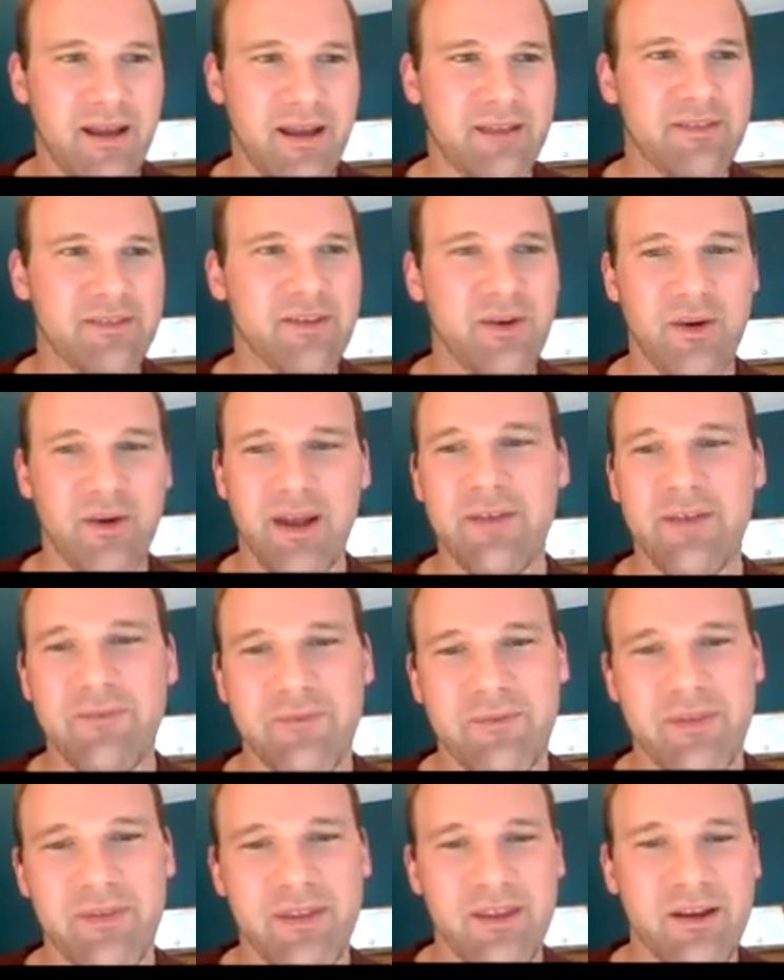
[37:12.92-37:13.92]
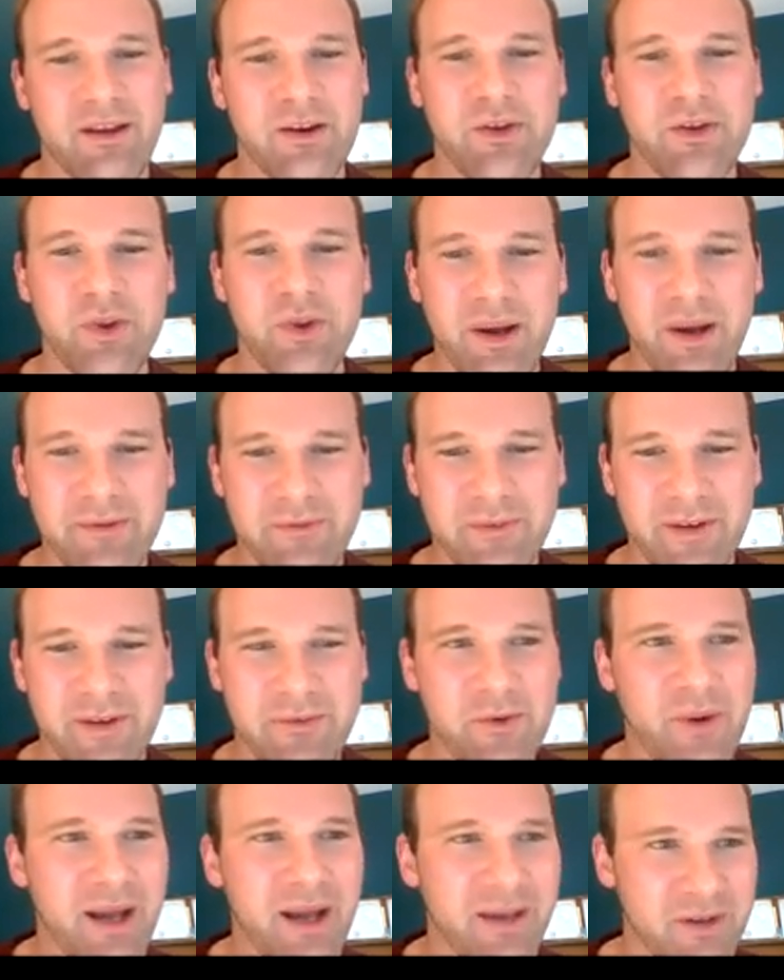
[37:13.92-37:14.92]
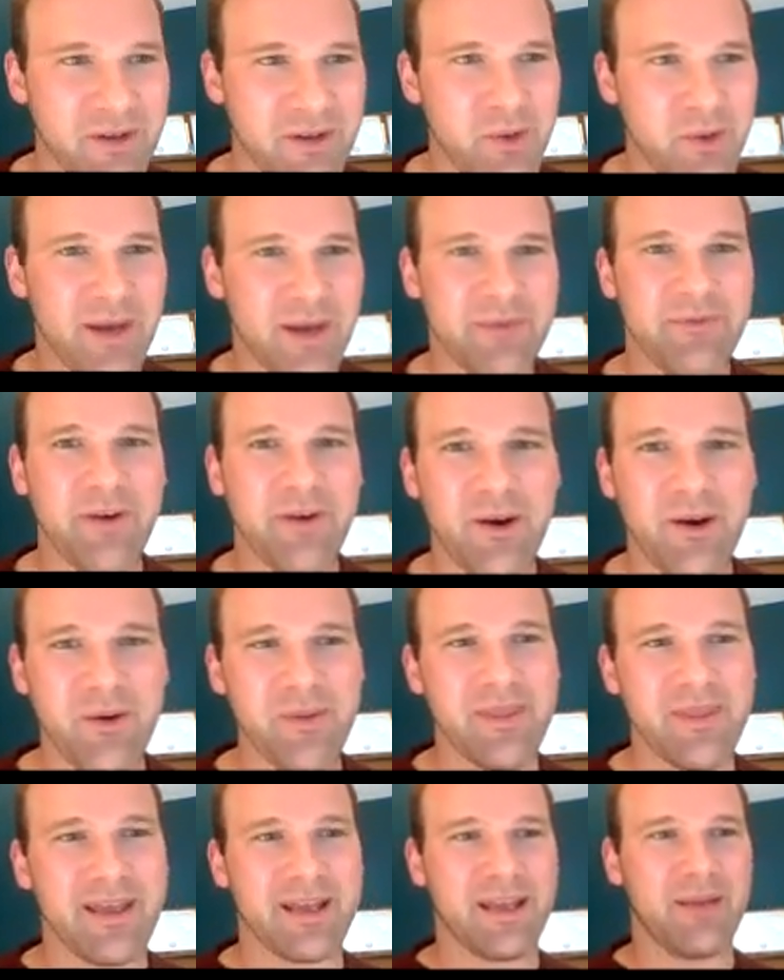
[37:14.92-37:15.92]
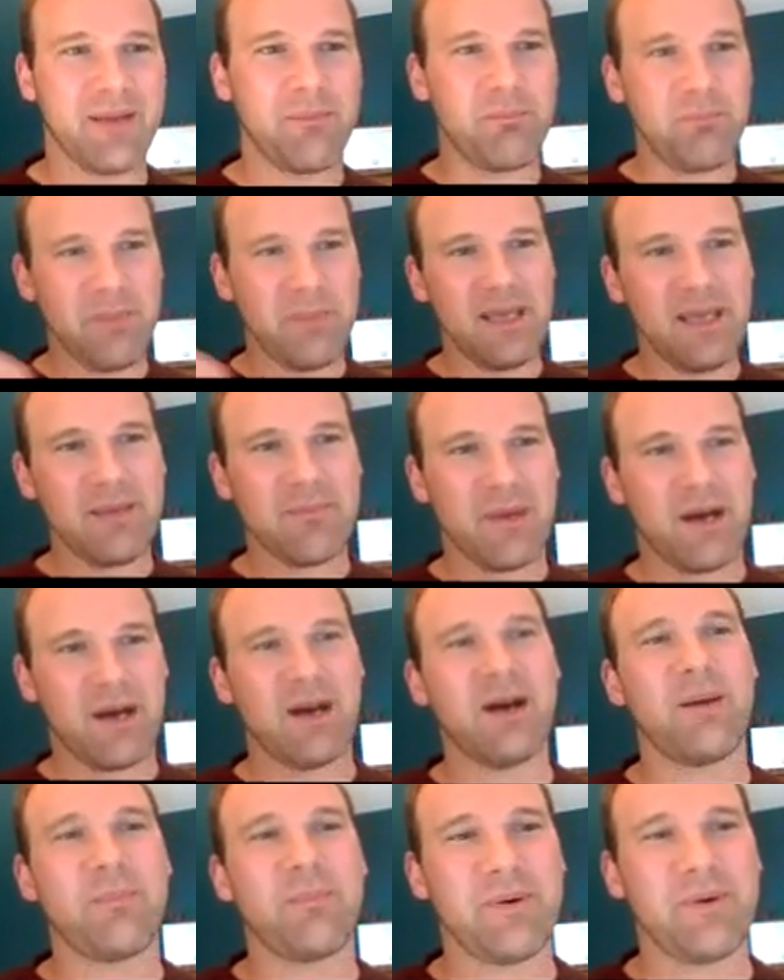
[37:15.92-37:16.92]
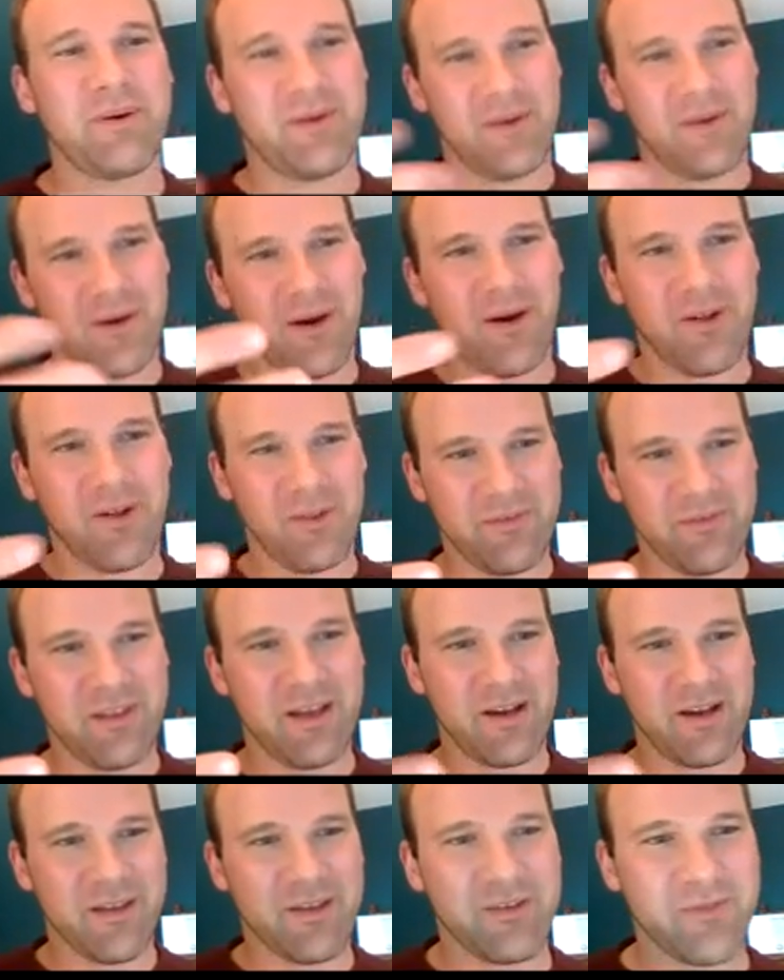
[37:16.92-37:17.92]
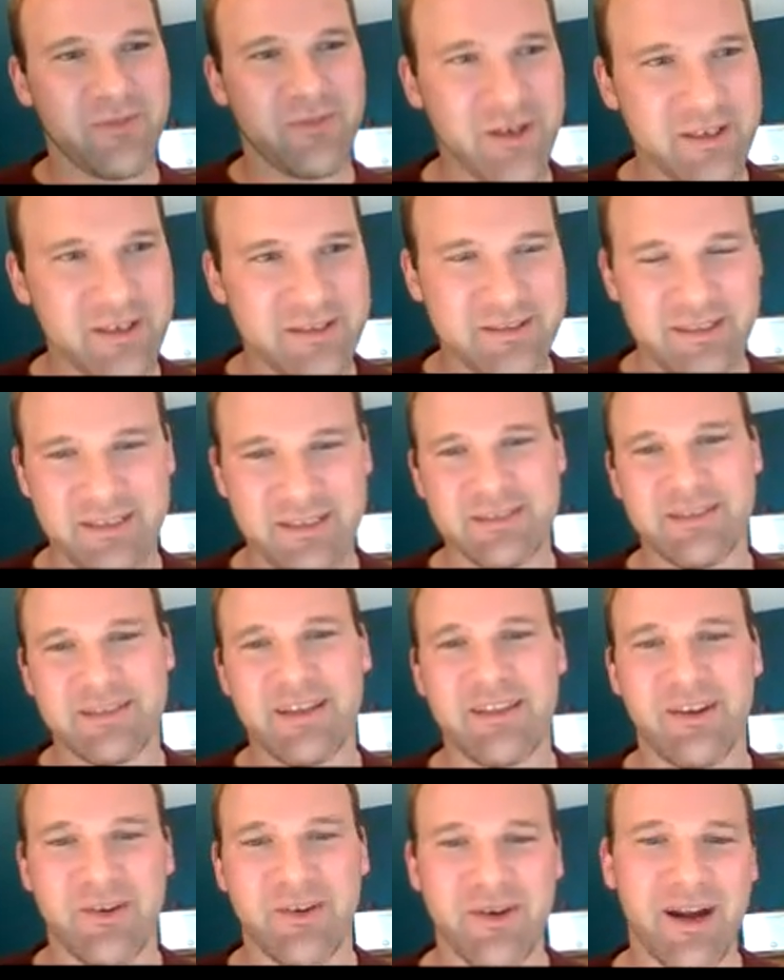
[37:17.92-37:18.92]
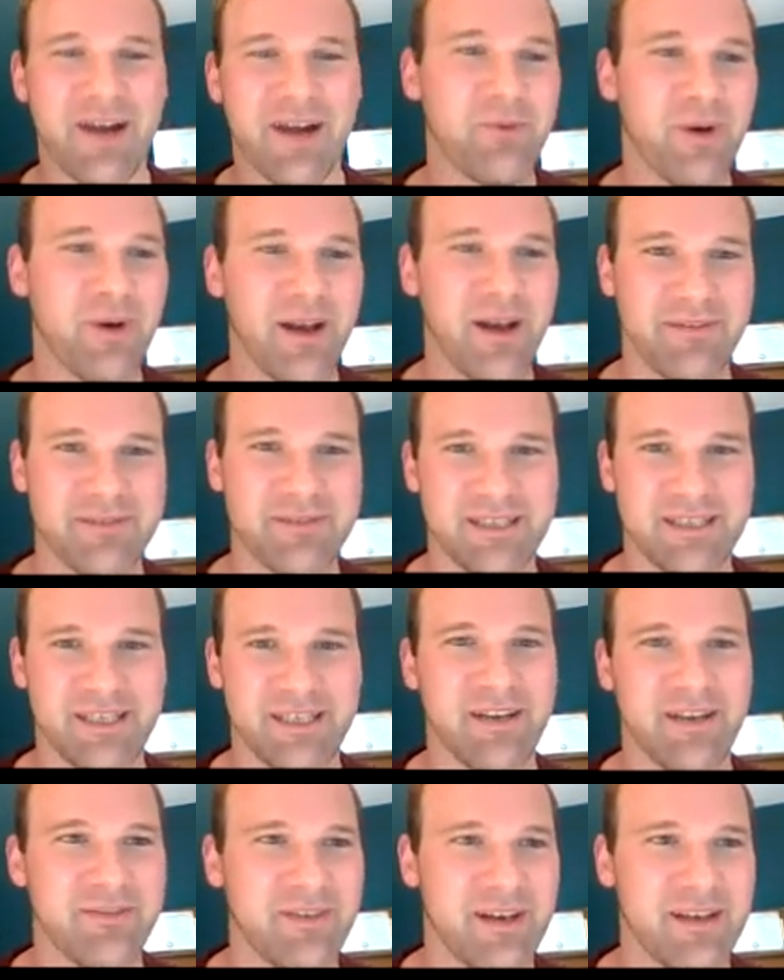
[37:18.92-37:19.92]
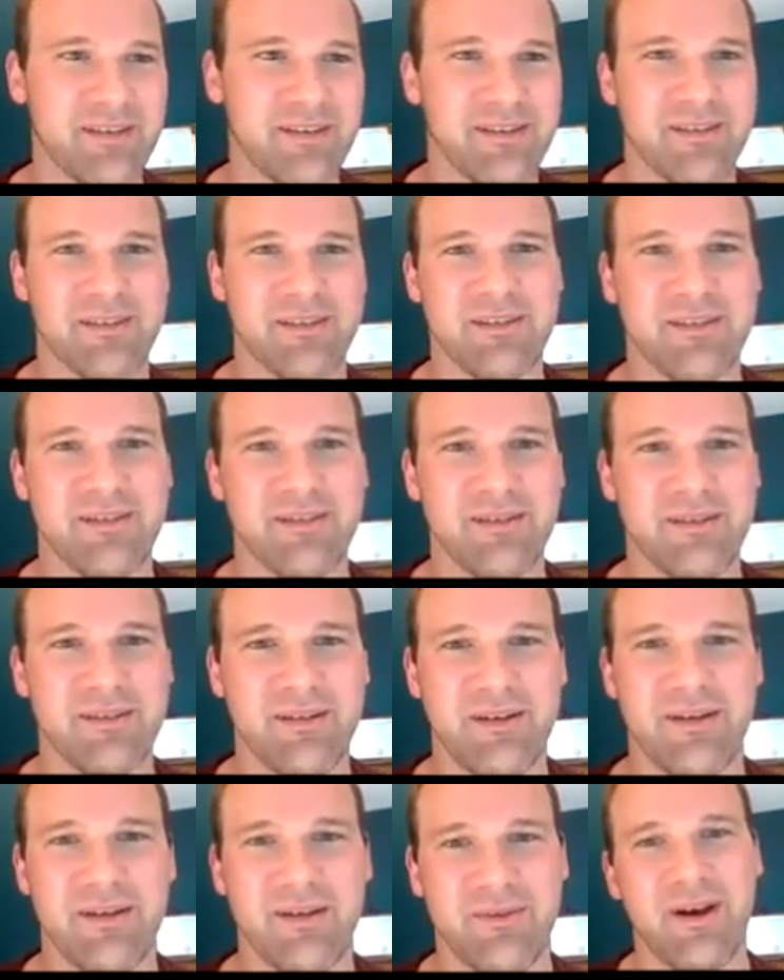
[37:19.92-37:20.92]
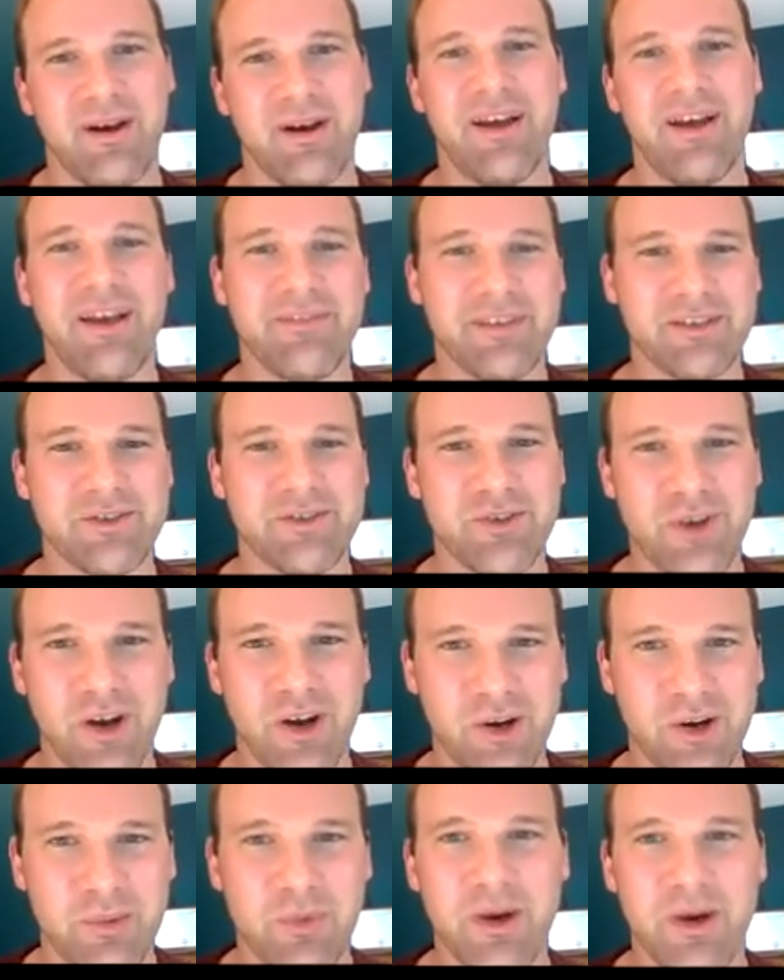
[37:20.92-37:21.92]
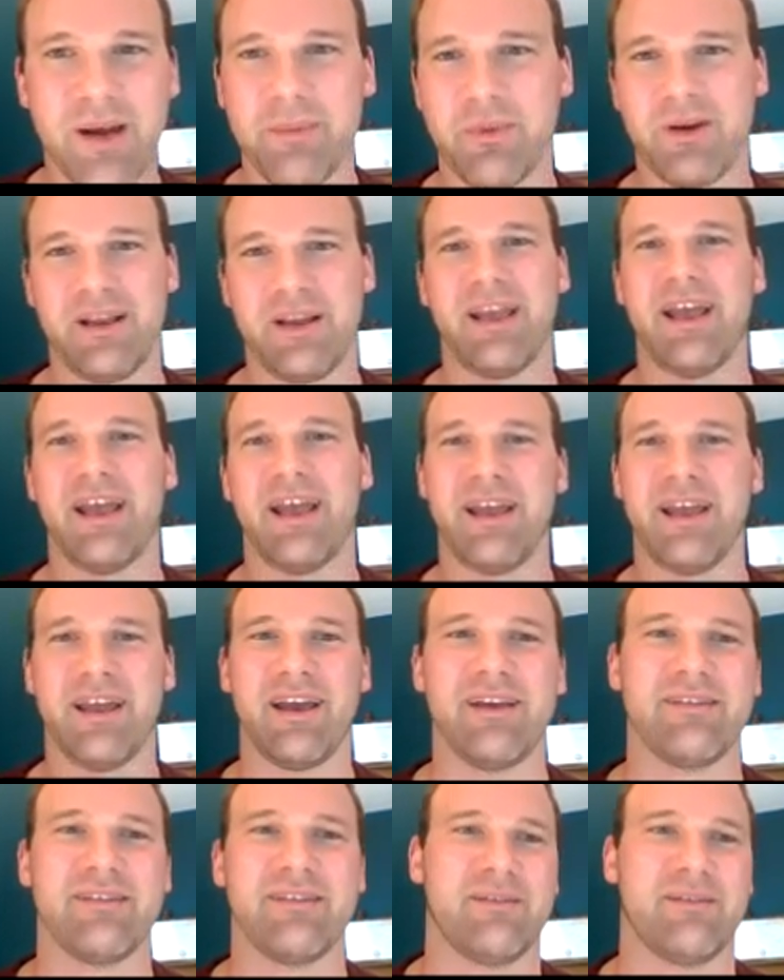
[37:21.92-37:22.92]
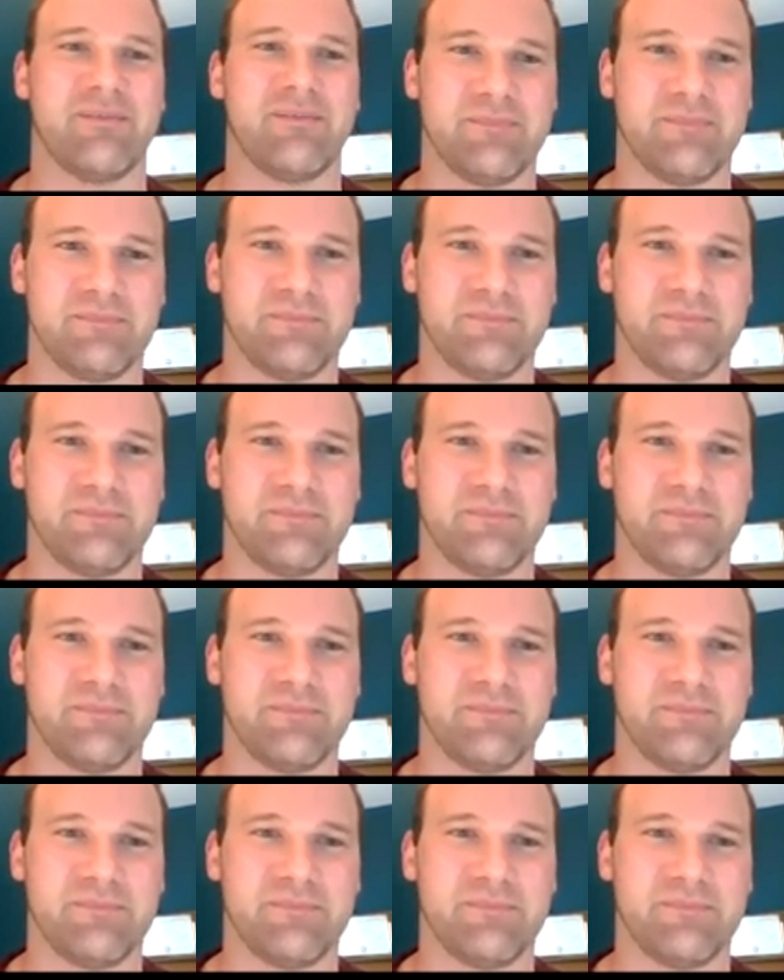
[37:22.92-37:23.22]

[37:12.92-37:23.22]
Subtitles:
And so if you have a UFO that can beam up all of the other vertices, then the graph will have CFS. I'll have the stronger property AS.